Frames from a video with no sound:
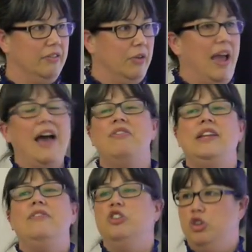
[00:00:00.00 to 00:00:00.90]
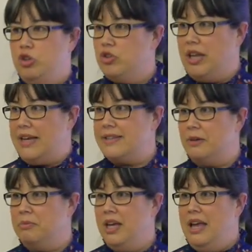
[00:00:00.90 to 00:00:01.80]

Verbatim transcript: right? We haven't even neutralized them.